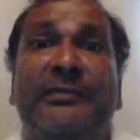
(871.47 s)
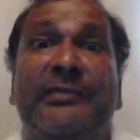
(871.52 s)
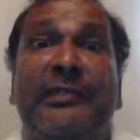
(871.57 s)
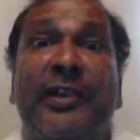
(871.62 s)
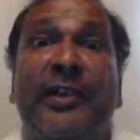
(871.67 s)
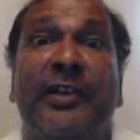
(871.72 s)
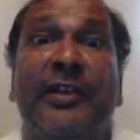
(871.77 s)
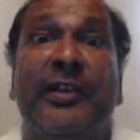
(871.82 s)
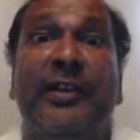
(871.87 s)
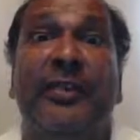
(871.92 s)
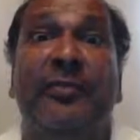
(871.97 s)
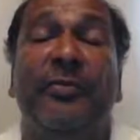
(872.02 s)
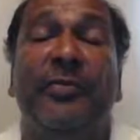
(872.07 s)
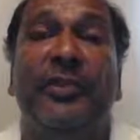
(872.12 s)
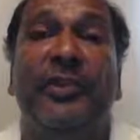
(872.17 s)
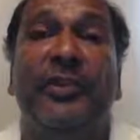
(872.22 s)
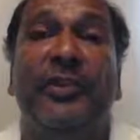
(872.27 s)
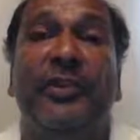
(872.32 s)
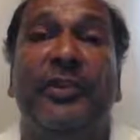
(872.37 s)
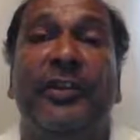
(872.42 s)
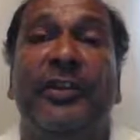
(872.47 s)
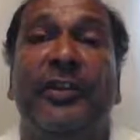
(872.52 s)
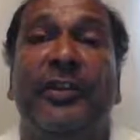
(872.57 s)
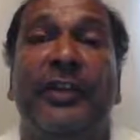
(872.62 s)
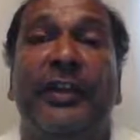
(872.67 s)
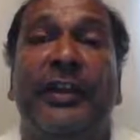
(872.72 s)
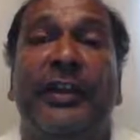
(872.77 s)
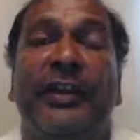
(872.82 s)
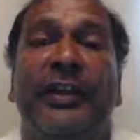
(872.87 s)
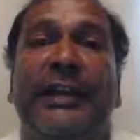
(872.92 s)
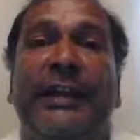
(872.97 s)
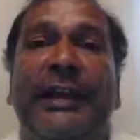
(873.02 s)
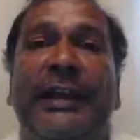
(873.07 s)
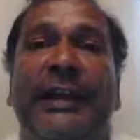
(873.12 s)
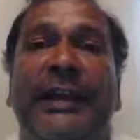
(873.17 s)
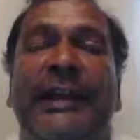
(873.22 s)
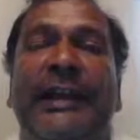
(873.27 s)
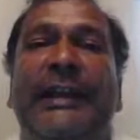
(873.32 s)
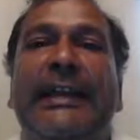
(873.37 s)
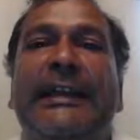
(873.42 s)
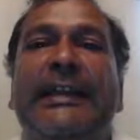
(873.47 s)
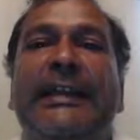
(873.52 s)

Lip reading: on the computer during the day.